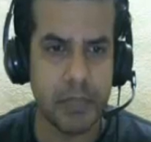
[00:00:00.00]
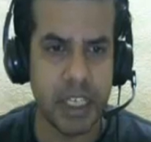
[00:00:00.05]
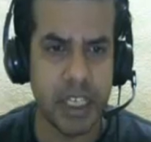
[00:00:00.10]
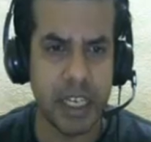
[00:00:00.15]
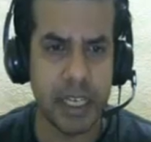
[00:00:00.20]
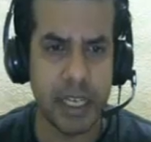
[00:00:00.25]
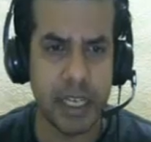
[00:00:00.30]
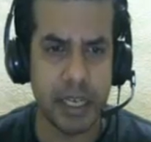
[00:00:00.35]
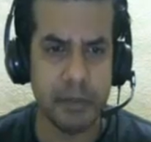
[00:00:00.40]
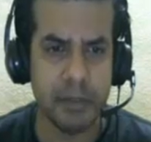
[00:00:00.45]

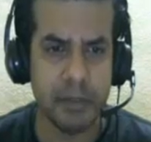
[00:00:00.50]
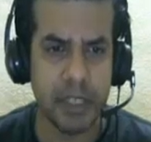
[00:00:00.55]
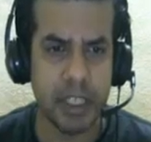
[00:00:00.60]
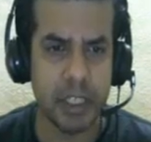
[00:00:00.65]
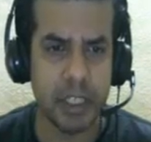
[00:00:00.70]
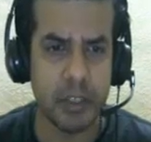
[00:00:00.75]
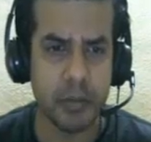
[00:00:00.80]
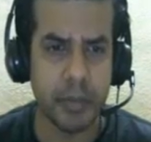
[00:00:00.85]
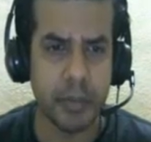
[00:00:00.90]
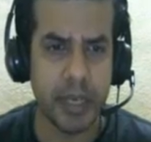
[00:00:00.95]
And I
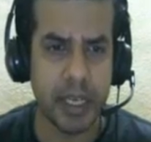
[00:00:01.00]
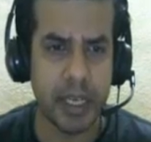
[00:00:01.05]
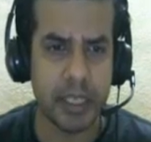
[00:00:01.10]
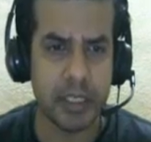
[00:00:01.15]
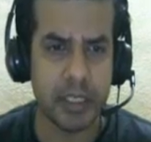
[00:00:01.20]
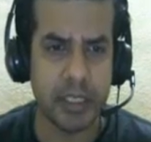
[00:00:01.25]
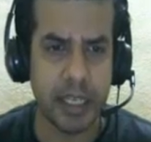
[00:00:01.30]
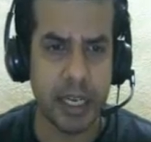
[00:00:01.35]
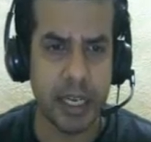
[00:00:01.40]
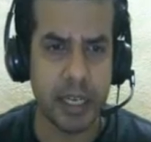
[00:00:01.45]
need to make a
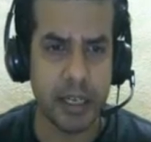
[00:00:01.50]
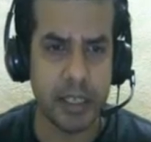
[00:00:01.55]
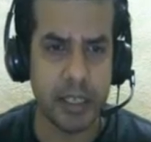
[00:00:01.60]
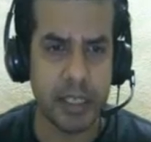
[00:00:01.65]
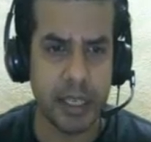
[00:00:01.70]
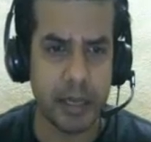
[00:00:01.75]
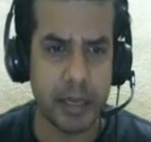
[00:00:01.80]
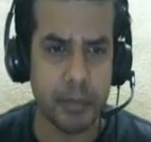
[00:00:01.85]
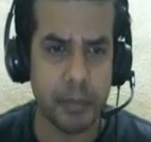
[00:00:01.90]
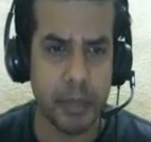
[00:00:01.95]
standard
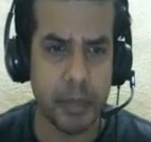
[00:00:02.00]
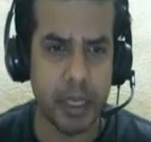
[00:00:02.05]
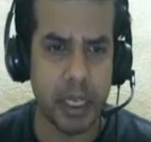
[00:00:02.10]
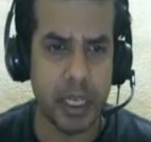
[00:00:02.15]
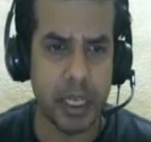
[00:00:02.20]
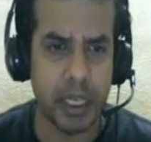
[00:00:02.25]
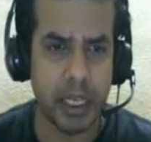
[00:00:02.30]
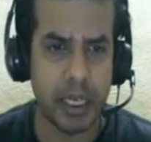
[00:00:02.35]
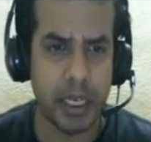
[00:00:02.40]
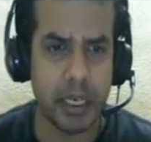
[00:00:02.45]

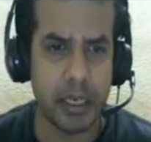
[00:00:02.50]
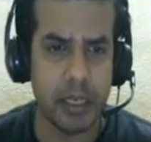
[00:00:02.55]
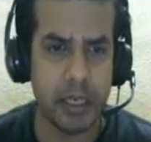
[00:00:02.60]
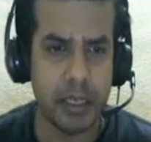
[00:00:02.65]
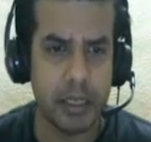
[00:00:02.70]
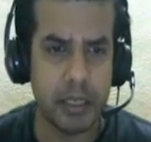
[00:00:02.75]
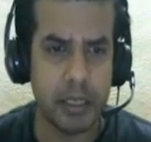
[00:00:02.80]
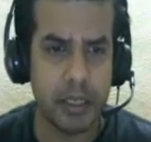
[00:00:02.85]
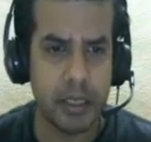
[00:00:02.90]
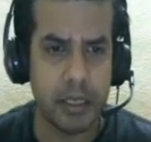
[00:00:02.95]
campaign.
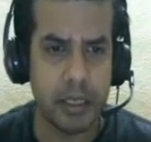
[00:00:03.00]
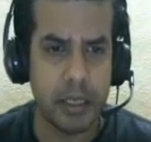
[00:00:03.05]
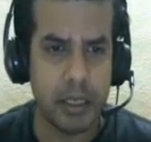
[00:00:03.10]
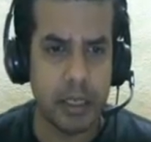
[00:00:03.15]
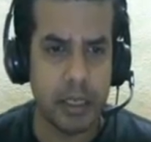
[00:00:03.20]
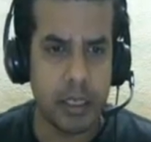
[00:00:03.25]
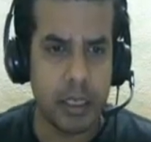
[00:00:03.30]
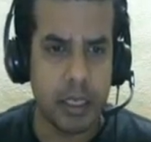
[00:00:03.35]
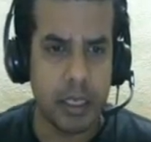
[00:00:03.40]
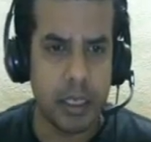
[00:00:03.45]

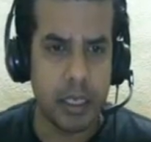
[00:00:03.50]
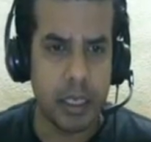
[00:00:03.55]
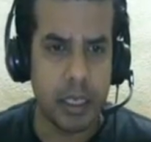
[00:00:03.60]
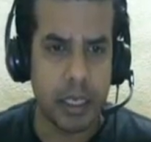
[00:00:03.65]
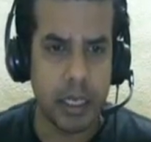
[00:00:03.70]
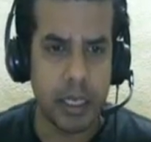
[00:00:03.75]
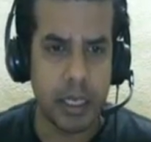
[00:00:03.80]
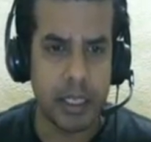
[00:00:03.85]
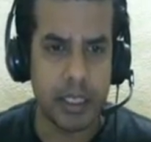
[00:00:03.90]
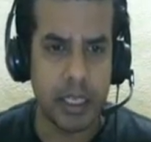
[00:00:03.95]

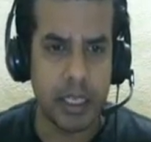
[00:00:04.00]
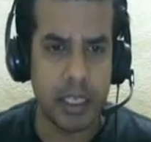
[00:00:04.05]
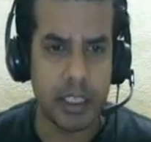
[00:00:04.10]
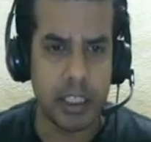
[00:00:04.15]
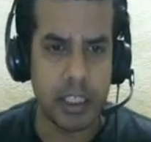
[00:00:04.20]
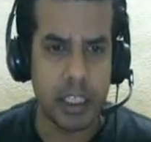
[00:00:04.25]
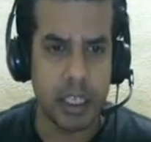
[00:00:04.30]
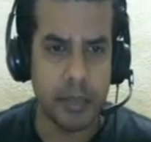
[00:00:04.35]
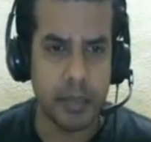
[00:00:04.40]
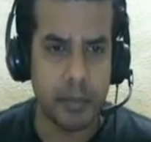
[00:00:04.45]
It is
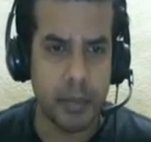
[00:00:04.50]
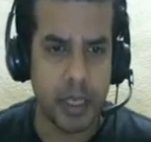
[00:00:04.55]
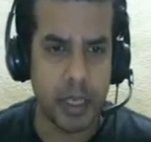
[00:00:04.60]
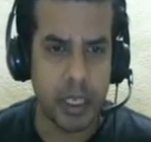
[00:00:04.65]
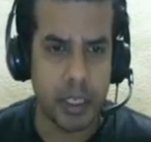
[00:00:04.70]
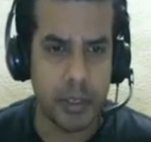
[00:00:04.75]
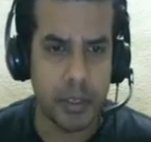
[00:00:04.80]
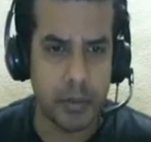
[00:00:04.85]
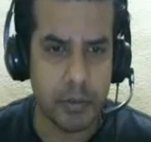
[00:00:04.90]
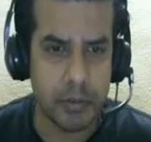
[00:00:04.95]
asking
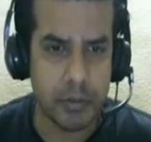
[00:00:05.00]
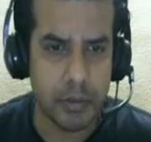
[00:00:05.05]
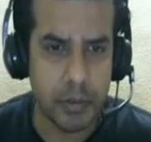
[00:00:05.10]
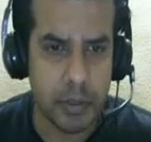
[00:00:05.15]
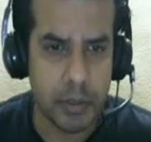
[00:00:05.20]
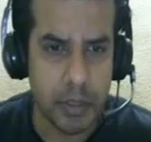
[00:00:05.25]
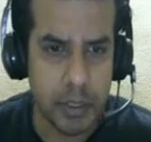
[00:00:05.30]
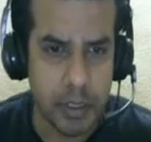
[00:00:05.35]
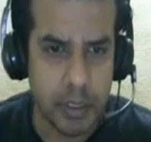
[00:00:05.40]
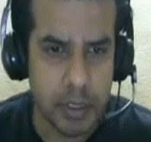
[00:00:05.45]
me to
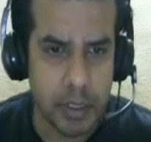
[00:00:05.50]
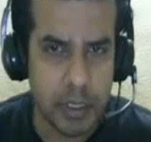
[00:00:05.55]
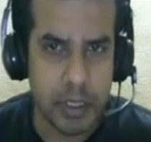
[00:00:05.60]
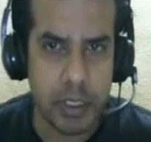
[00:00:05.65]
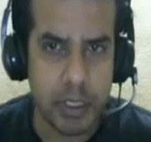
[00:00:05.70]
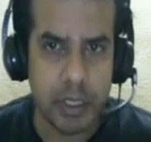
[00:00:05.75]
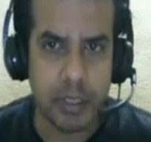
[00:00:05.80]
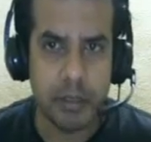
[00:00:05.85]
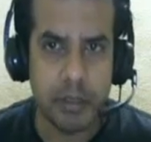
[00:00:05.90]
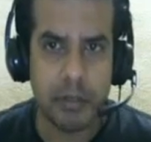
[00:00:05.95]

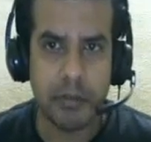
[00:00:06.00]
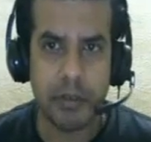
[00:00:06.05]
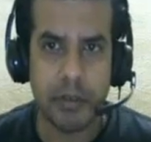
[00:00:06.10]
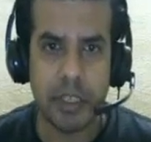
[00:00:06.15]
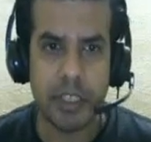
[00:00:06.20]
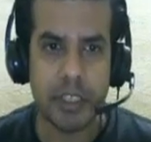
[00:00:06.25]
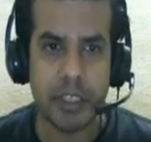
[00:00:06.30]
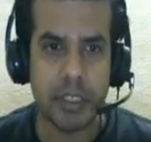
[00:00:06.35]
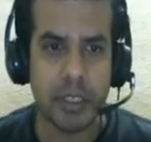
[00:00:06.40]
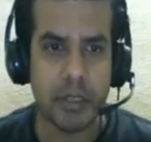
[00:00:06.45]

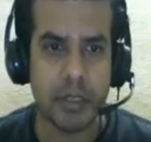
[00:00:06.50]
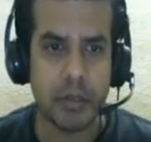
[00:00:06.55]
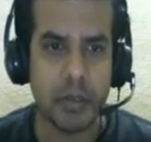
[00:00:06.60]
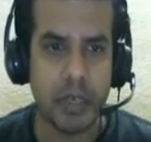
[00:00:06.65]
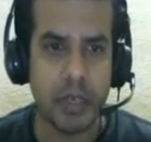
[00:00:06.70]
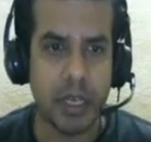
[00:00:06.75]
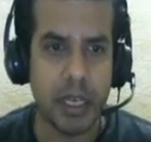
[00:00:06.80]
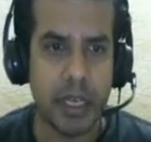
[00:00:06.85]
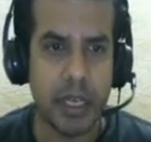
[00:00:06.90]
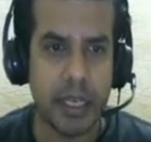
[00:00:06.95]
reach goal
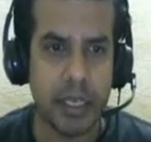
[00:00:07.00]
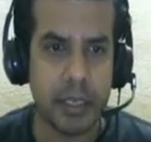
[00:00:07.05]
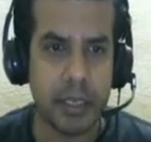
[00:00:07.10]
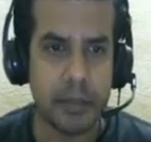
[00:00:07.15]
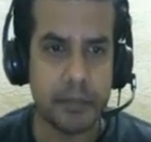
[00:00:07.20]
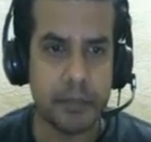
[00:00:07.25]
like.